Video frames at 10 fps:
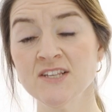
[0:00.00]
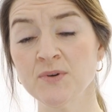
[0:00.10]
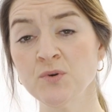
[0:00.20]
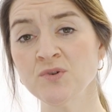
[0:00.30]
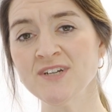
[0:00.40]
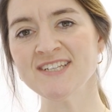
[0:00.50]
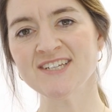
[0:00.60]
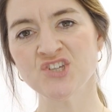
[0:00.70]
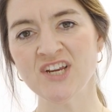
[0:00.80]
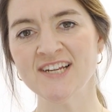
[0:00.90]
So according to
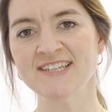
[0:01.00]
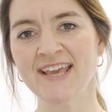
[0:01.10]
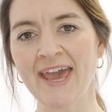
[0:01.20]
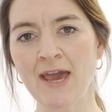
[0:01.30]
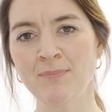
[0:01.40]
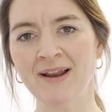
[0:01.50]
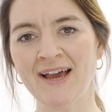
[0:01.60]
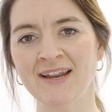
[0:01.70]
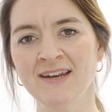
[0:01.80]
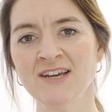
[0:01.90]
Sheila's care
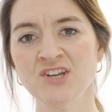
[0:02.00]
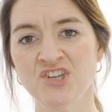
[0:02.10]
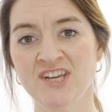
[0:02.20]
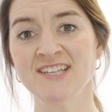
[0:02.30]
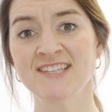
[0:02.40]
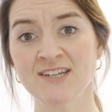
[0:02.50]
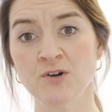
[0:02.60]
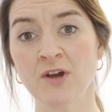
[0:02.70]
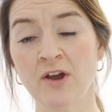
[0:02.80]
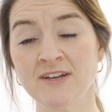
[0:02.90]
plan, she is
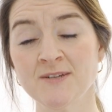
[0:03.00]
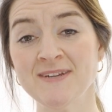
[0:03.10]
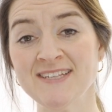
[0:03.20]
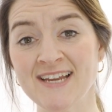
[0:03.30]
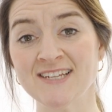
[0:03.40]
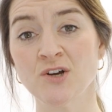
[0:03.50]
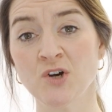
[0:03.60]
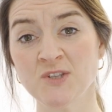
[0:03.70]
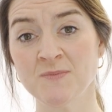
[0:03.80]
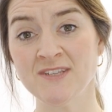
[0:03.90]
still going to be sent to
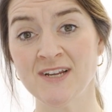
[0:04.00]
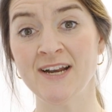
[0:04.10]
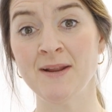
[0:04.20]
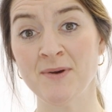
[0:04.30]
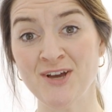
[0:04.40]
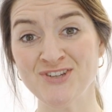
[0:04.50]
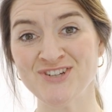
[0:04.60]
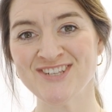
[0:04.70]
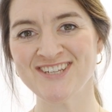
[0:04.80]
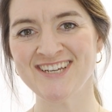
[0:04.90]
hospital in
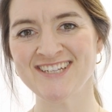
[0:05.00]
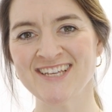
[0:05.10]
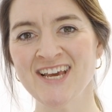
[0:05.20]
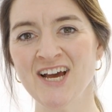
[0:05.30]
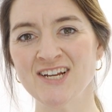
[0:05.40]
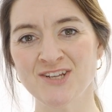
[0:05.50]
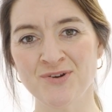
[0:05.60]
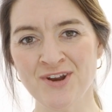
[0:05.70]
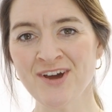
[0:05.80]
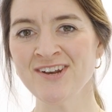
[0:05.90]
emergencies, and so
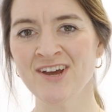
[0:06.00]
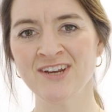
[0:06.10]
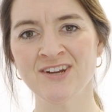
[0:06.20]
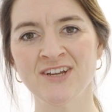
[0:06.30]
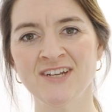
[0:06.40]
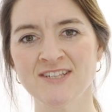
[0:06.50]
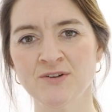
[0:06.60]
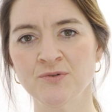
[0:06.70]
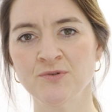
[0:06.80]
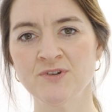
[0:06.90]
999 is
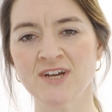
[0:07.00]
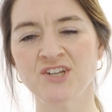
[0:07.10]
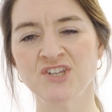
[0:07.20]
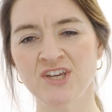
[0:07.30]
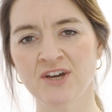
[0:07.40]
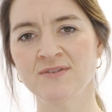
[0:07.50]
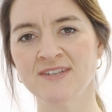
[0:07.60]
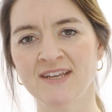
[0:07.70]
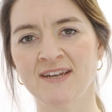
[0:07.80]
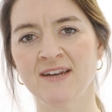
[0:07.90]
called and she goes
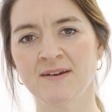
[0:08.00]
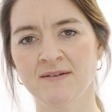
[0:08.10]
in.